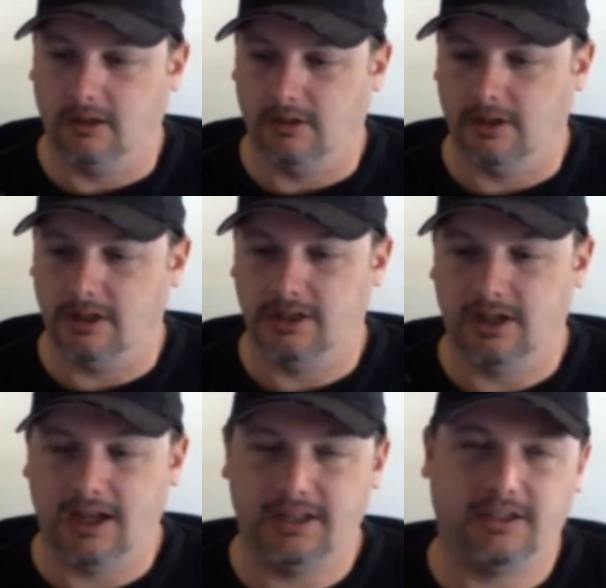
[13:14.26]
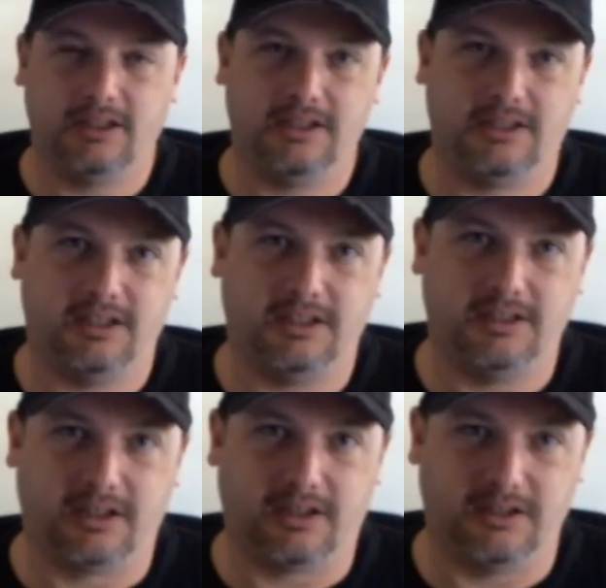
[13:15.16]
As nicely as this
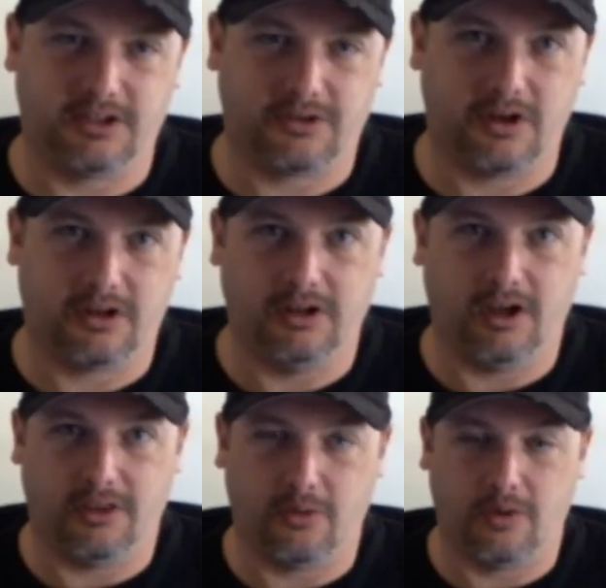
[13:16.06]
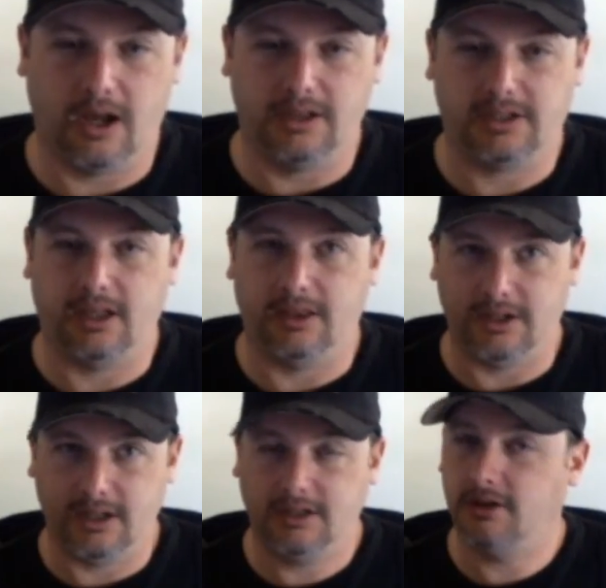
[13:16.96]
is constructed otherwise, and the
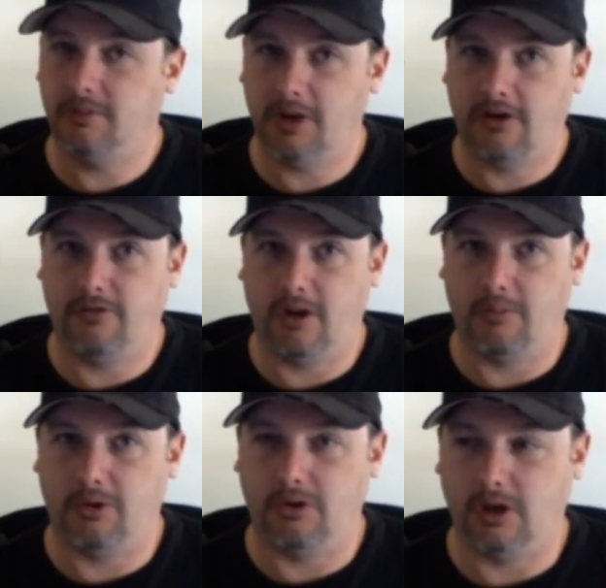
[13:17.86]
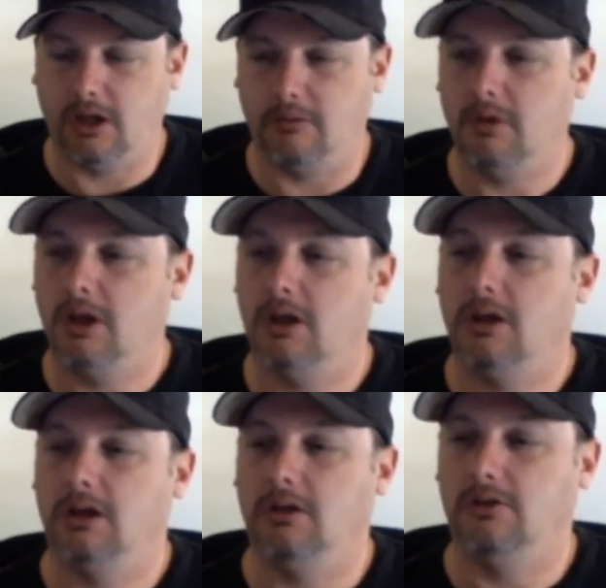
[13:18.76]
decent amount of vapor you get
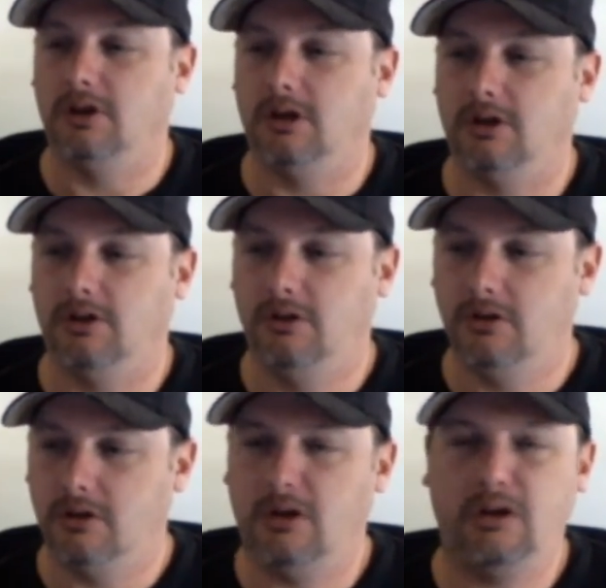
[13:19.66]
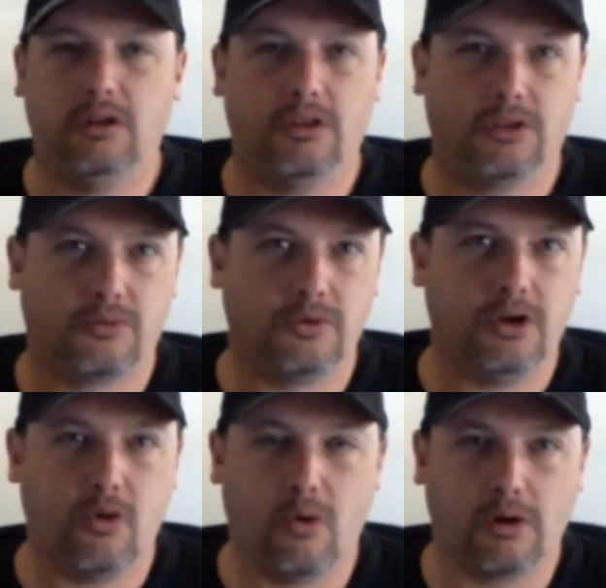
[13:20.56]
a good
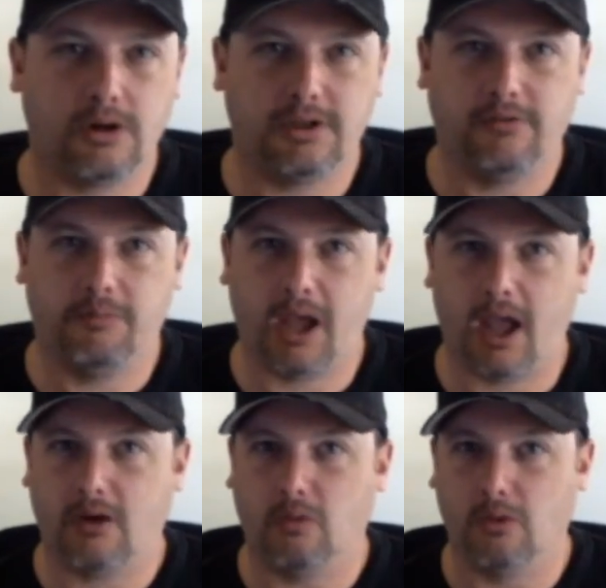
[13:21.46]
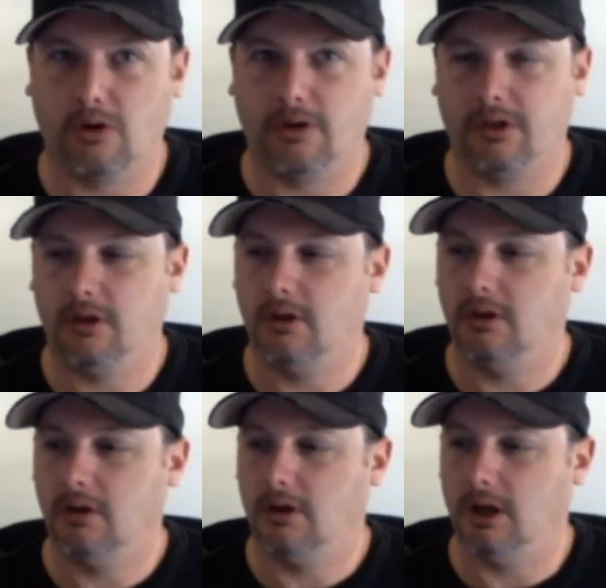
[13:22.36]
3/4 of a pack worth
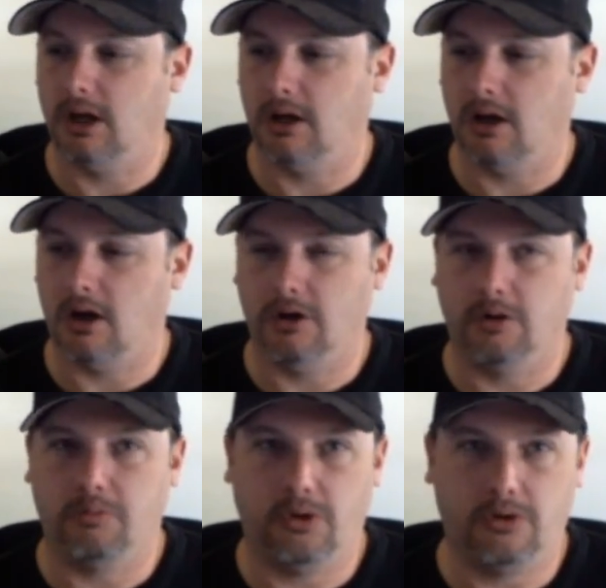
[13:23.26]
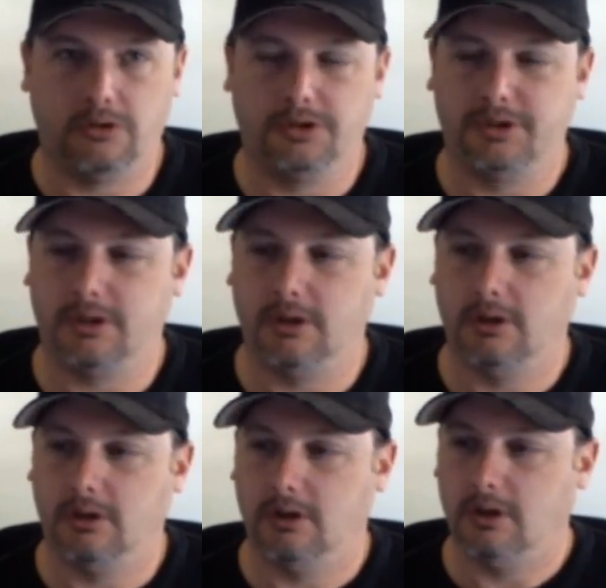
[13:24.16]
on your pulls,
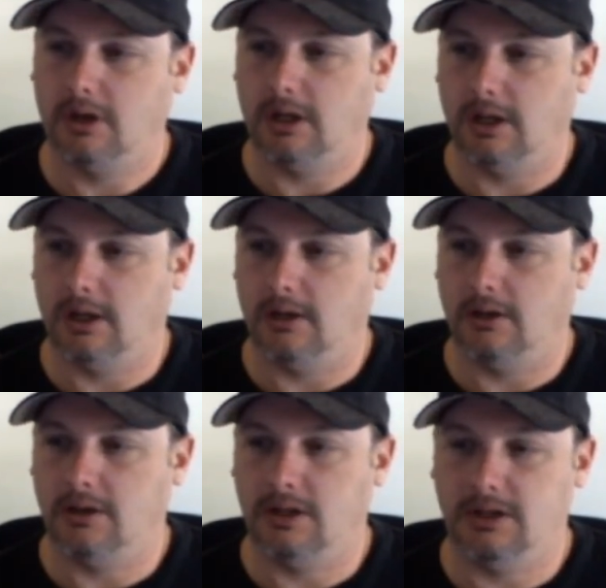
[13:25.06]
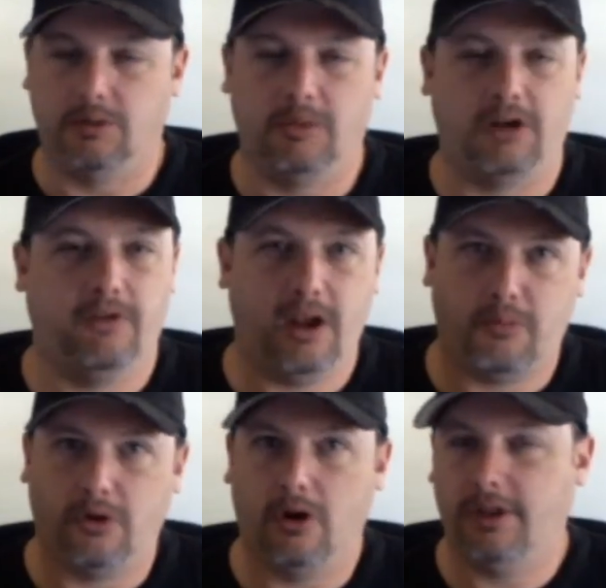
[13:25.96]
a decent amount of
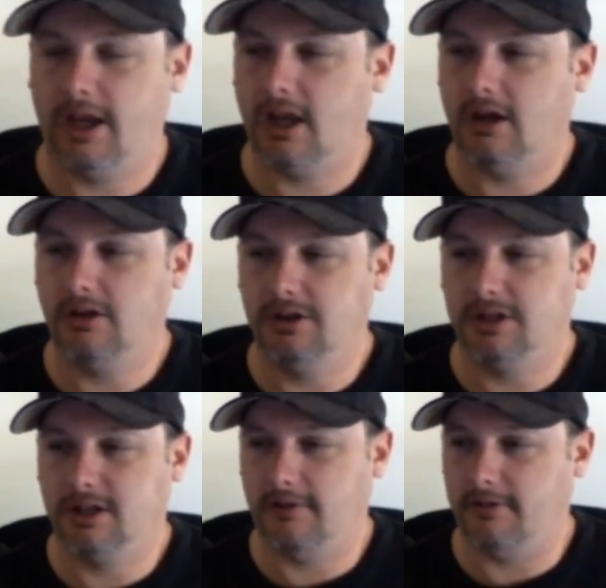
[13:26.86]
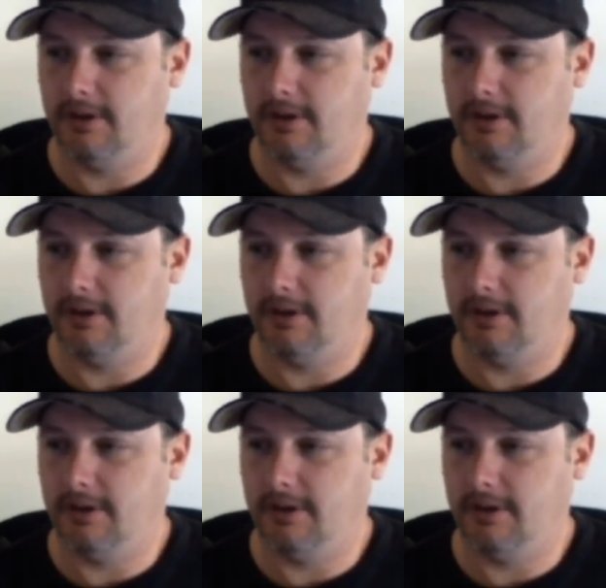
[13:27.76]
vapor and all that kind of good stuff.